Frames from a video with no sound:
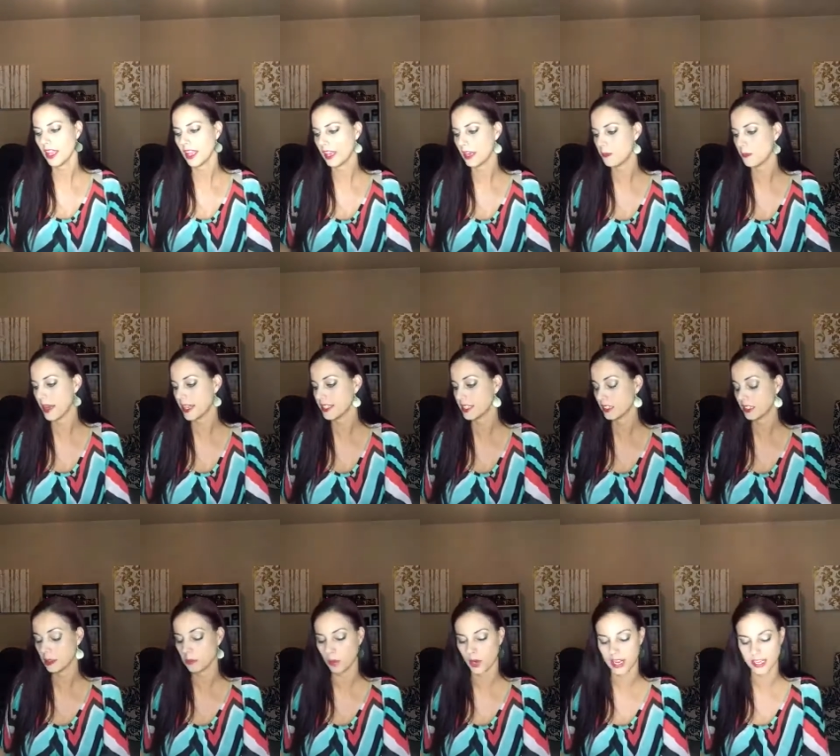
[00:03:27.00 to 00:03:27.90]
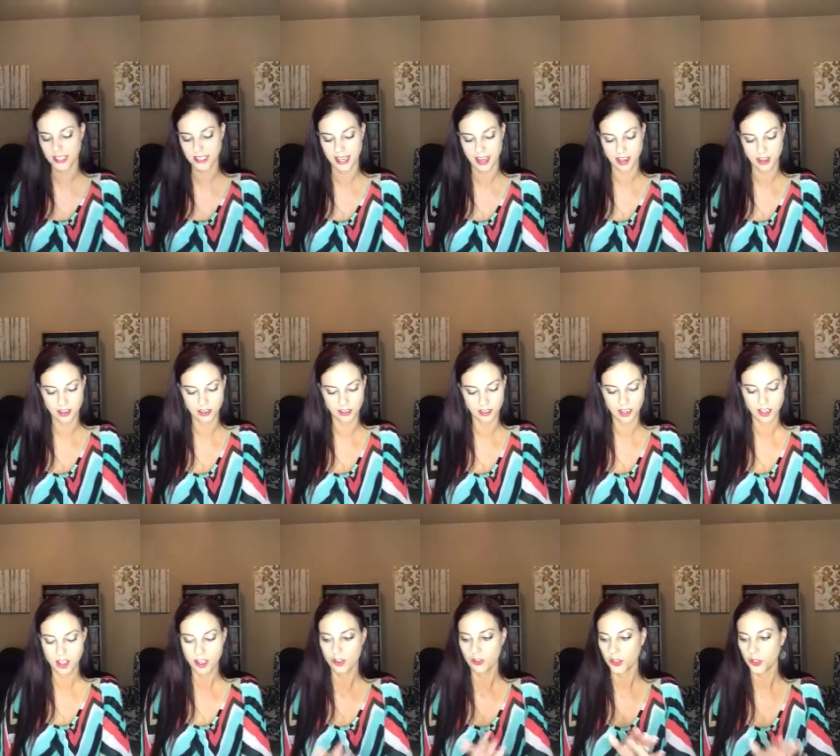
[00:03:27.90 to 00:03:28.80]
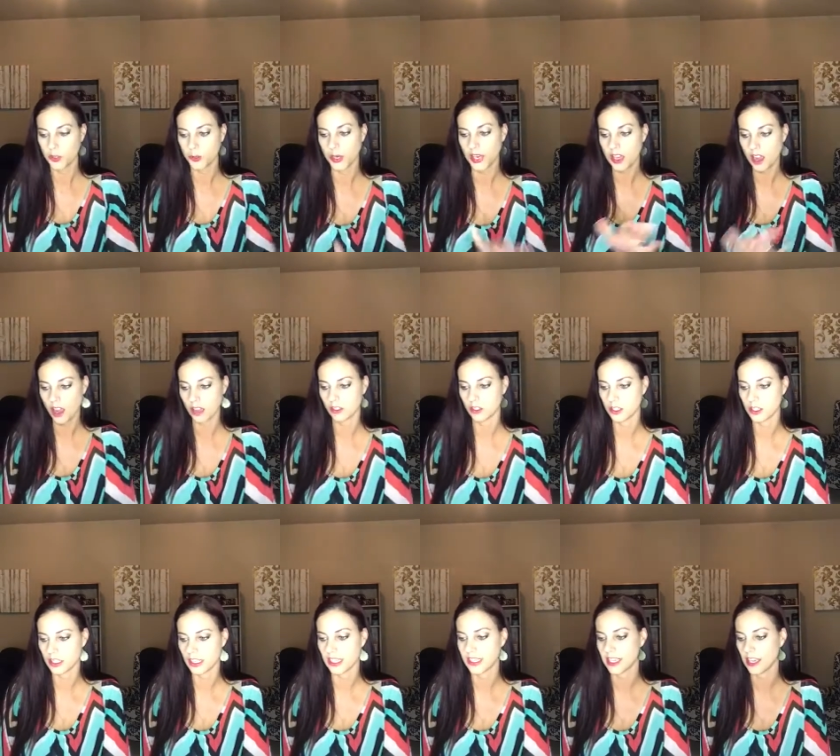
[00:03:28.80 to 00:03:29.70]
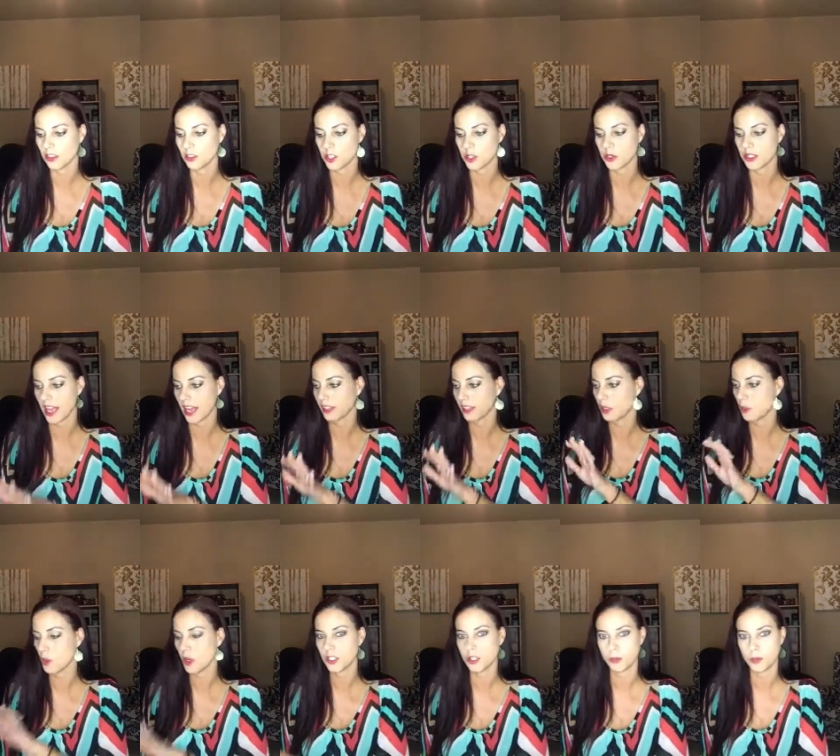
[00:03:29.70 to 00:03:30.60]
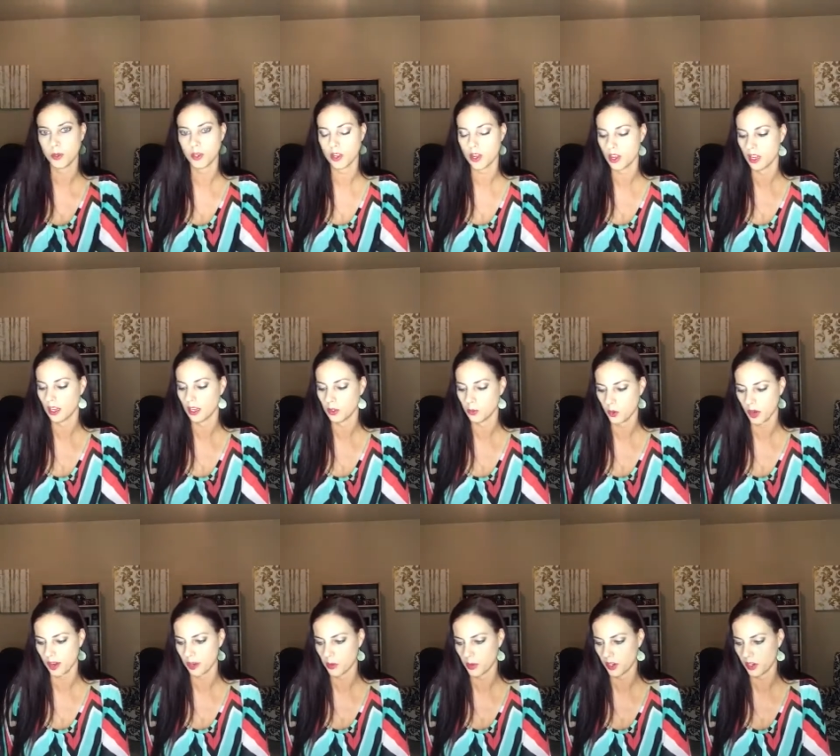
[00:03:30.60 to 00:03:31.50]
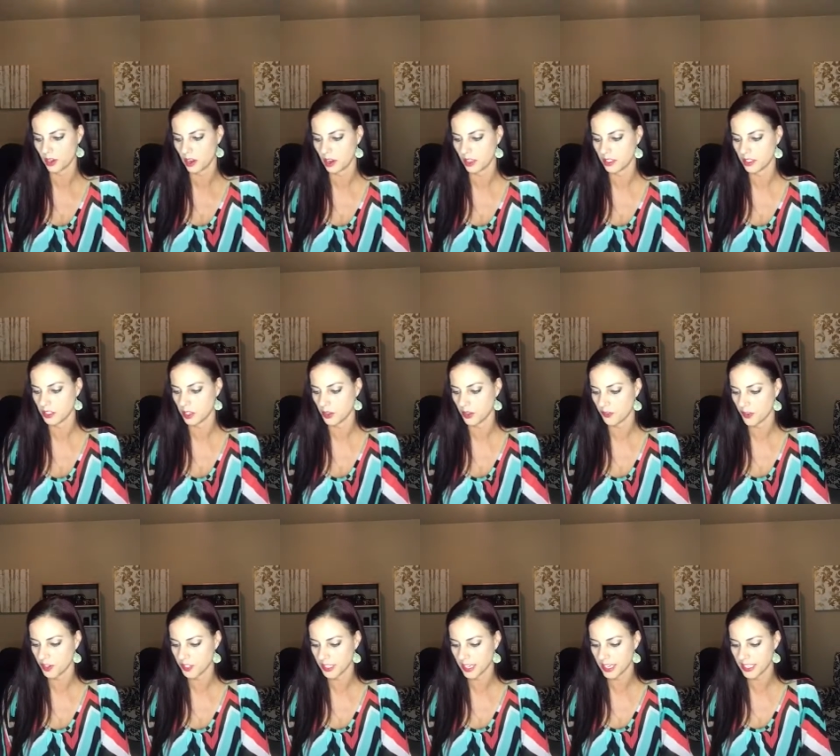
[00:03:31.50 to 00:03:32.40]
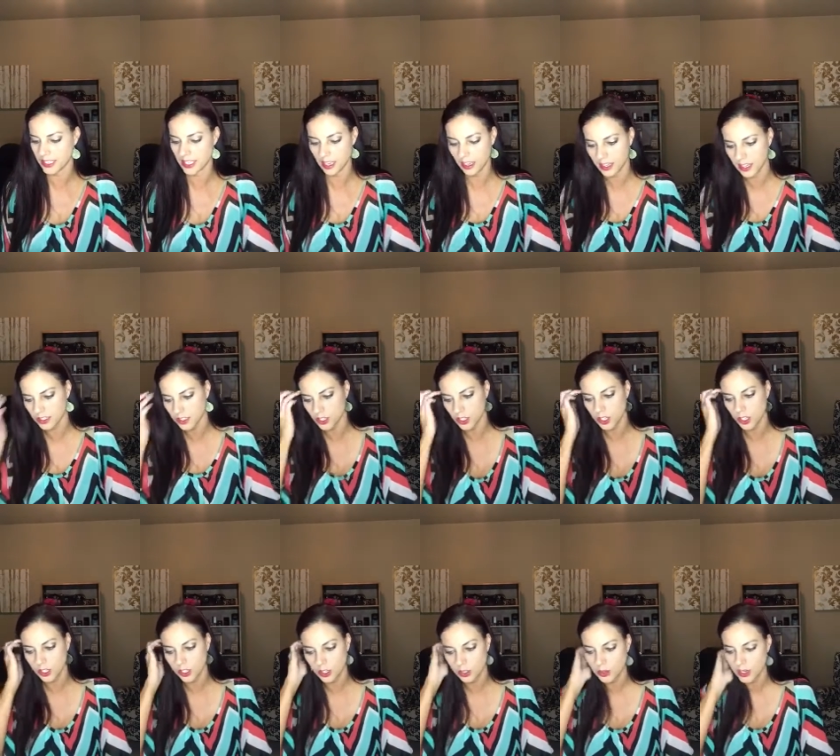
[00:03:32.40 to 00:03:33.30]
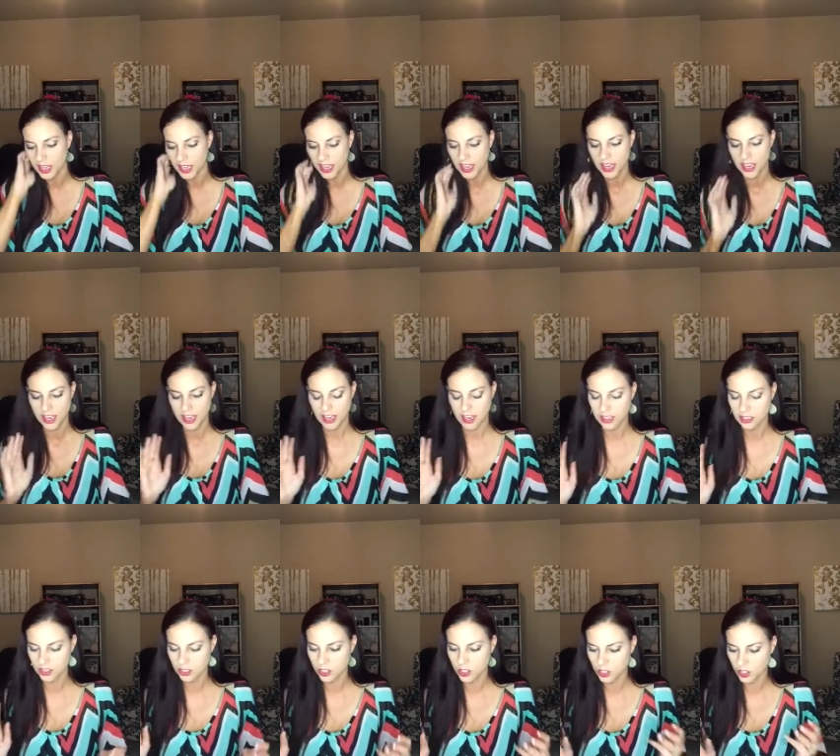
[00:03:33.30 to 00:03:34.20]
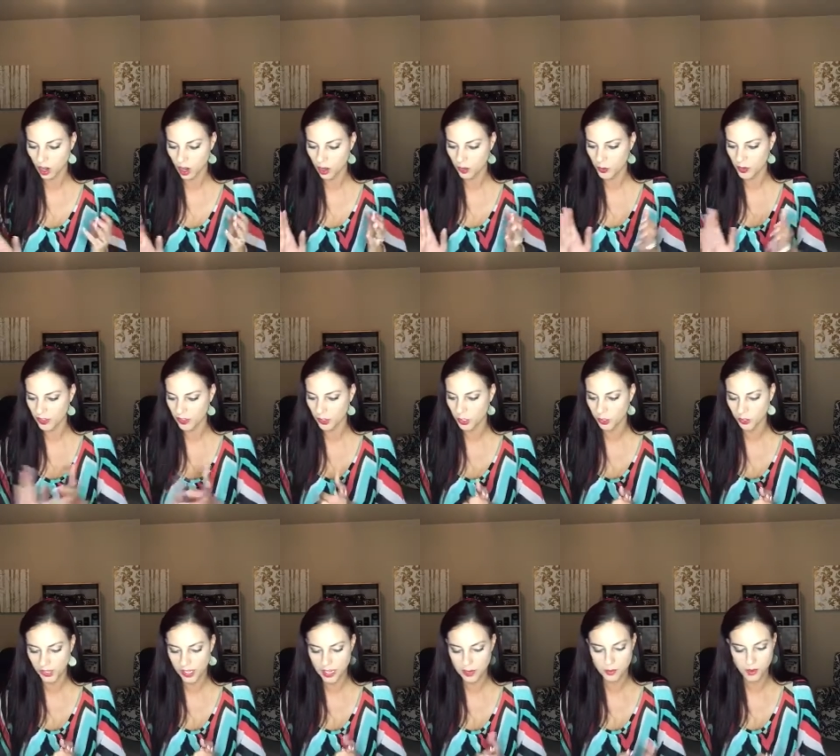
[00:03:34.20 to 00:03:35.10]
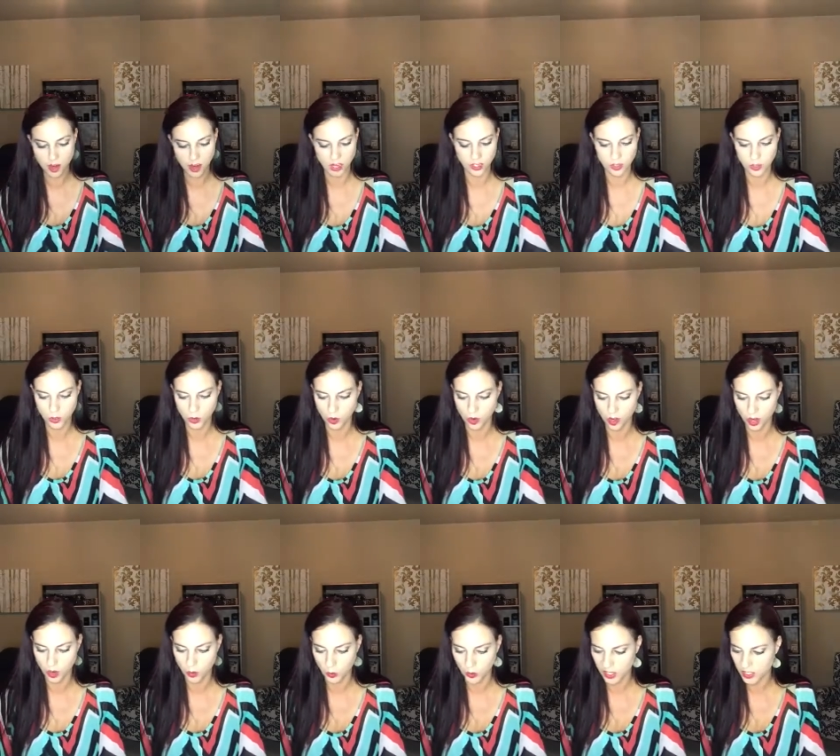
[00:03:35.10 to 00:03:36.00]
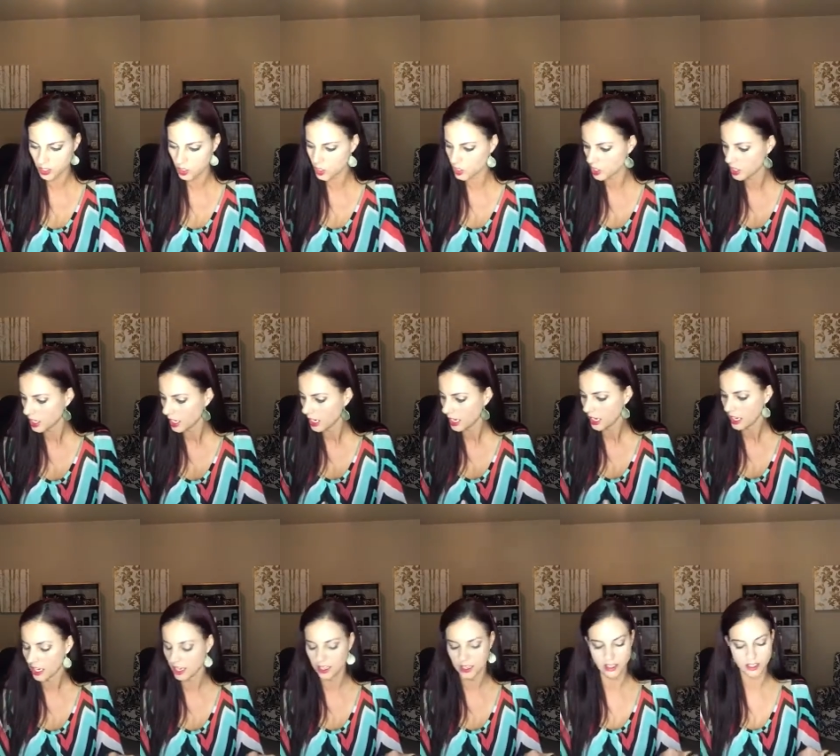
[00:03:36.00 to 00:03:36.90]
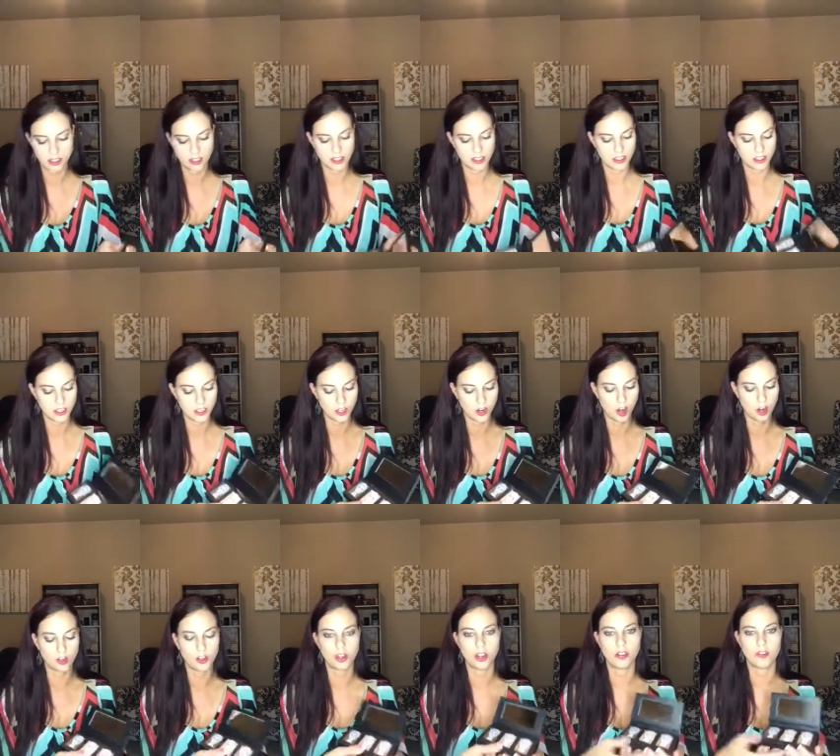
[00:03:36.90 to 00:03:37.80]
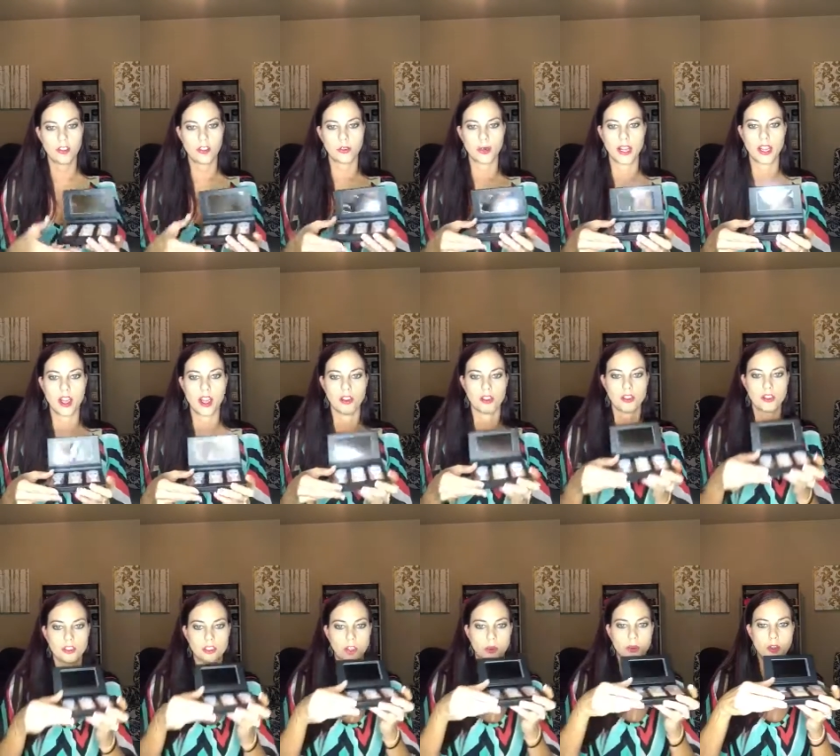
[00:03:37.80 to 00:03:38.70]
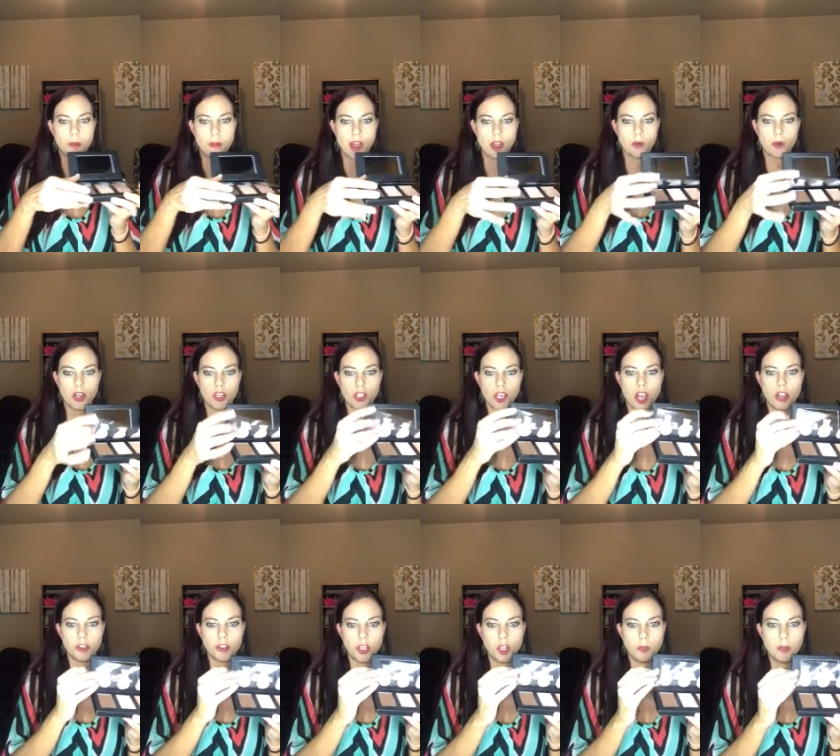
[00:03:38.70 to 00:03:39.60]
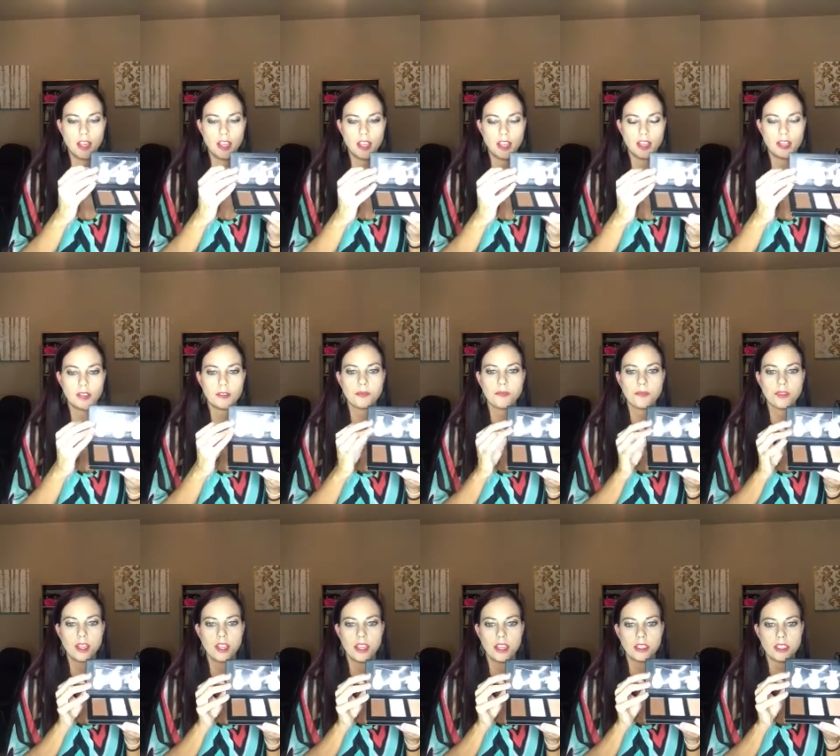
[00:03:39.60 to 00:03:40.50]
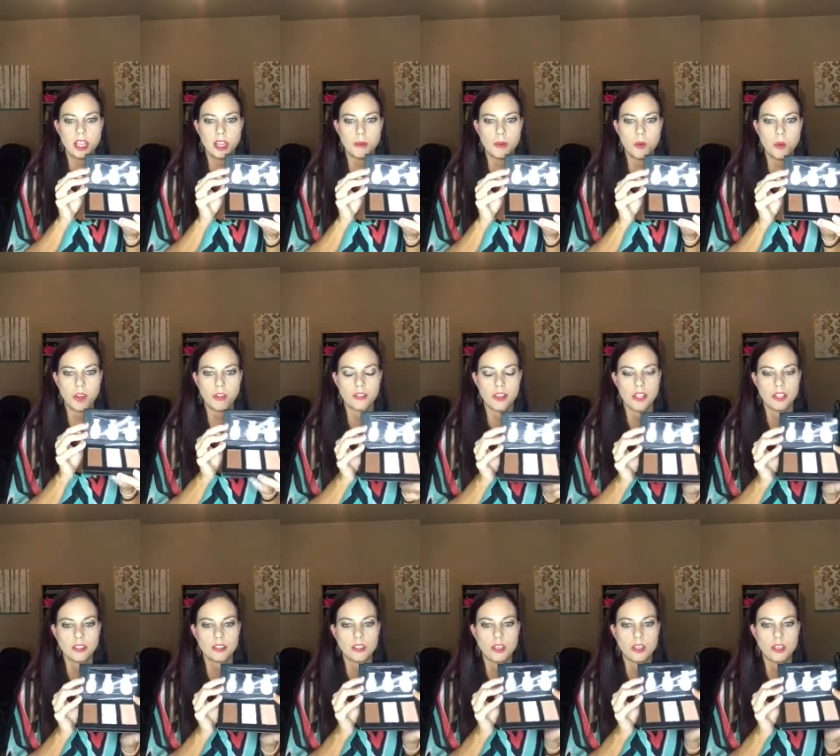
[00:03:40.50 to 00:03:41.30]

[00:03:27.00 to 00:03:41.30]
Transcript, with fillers: And it basically breaks down the three colors and it tells you exactly what to put on, where to put it on. So the first thing it's telling us to do is to start with the cream contour, which is the darker of the three colors. So no matter which color you pick, it's gonna be one of these.